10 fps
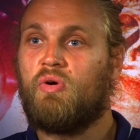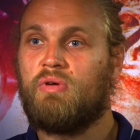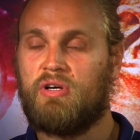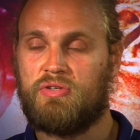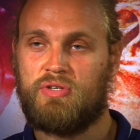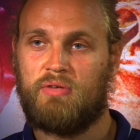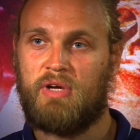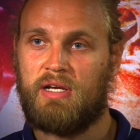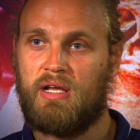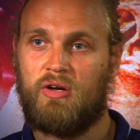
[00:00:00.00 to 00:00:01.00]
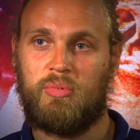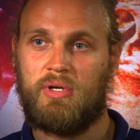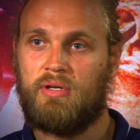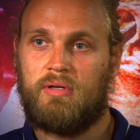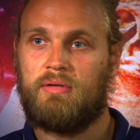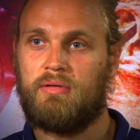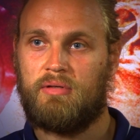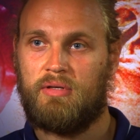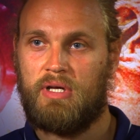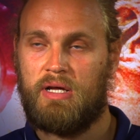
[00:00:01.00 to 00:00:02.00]
my only concern right now, but
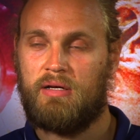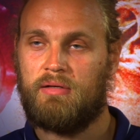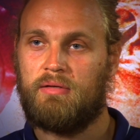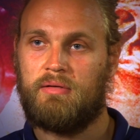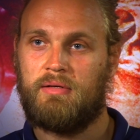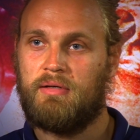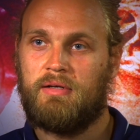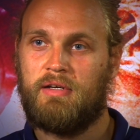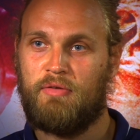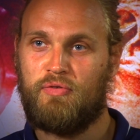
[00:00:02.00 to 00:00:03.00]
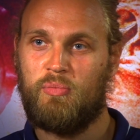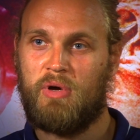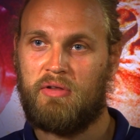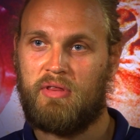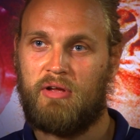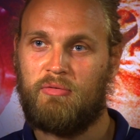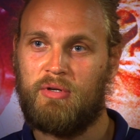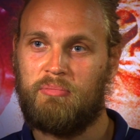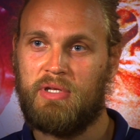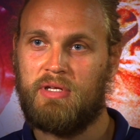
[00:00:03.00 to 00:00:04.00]
in a few months I
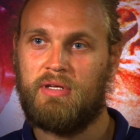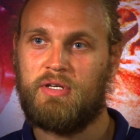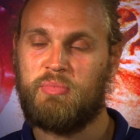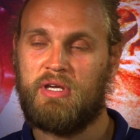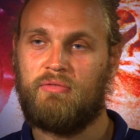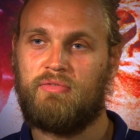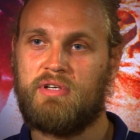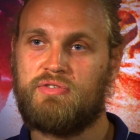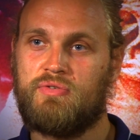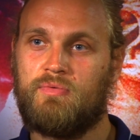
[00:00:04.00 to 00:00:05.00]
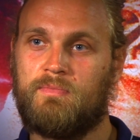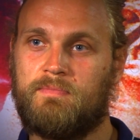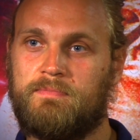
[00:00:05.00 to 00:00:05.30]
will be speaking French too.